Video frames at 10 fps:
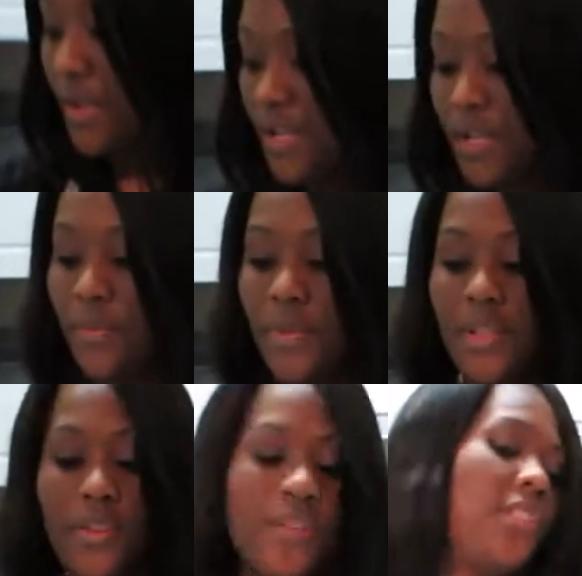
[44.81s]
in
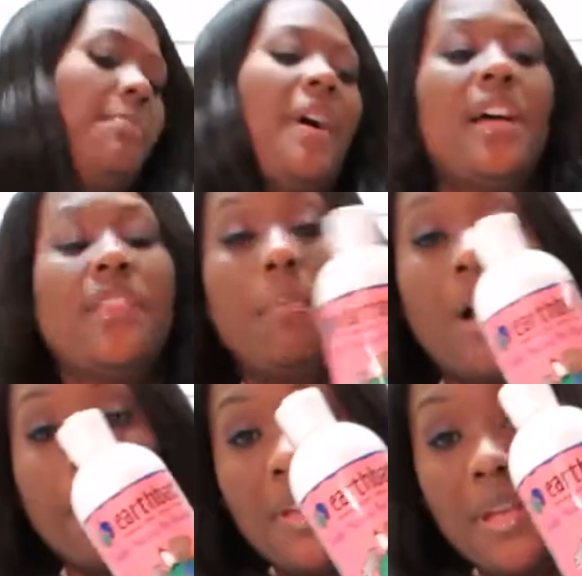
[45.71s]
with Earth Bath
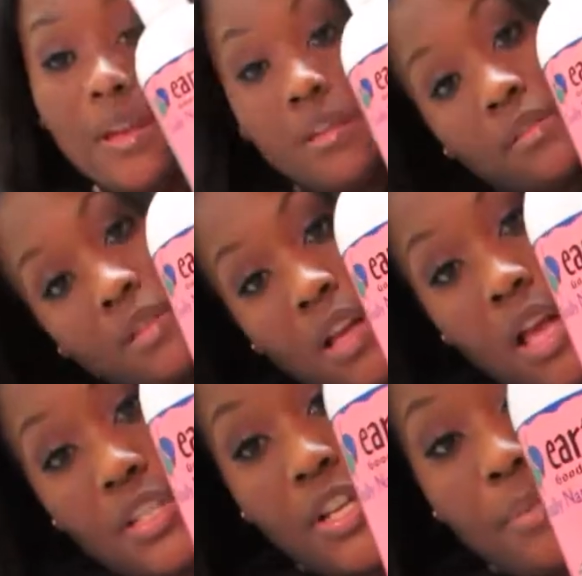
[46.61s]
Puppy
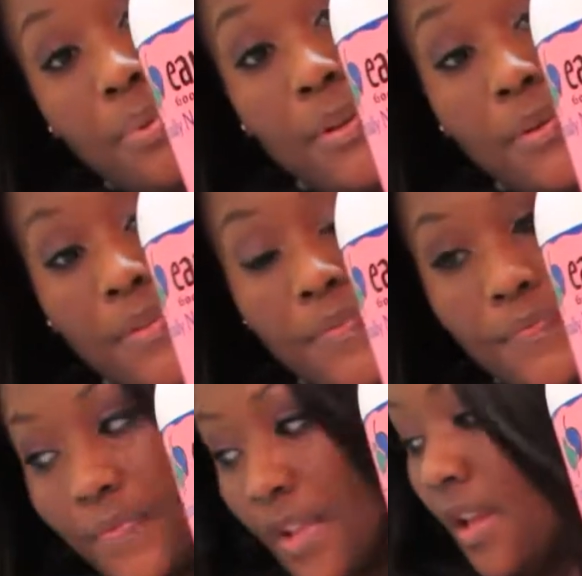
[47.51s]
shampoo.
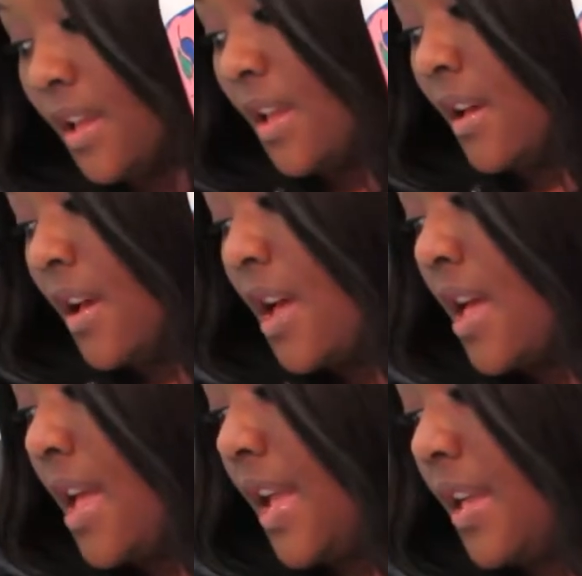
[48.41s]

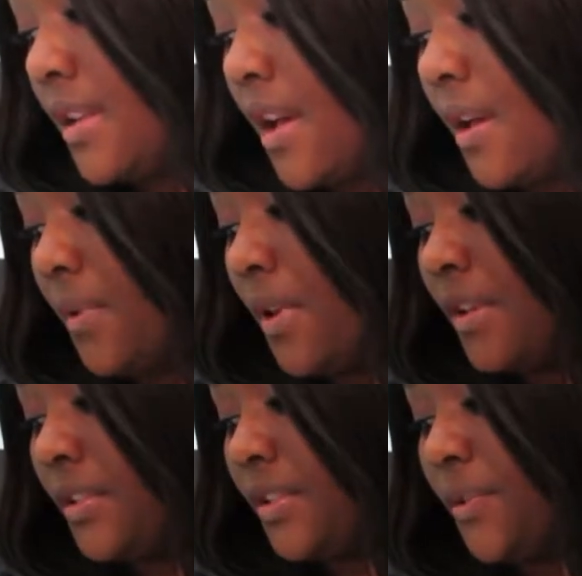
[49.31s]
And I will
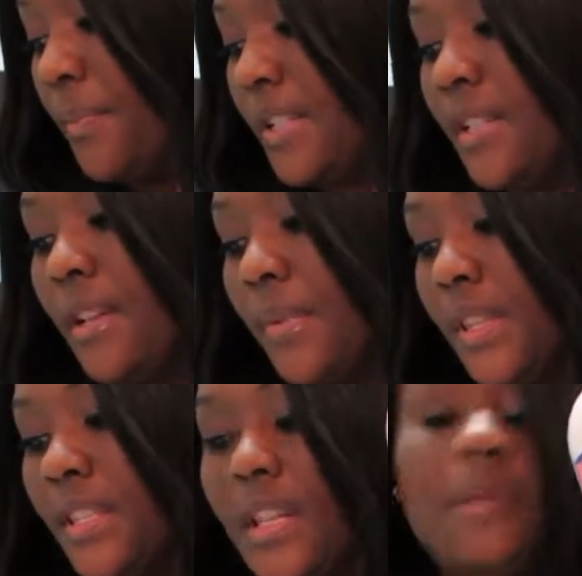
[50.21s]
also mix it
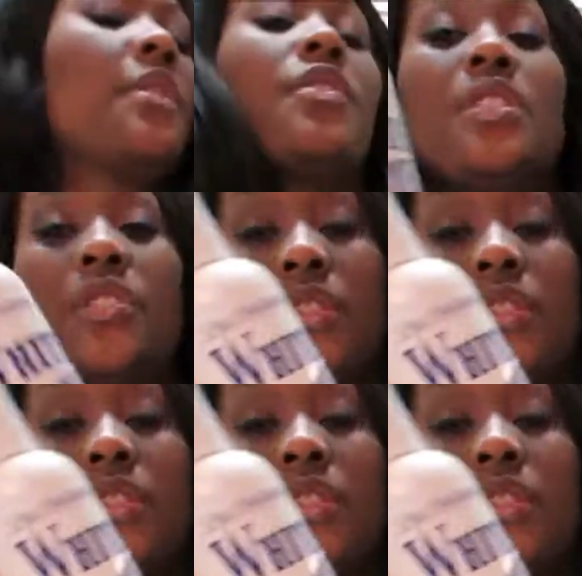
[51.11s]
with some Chris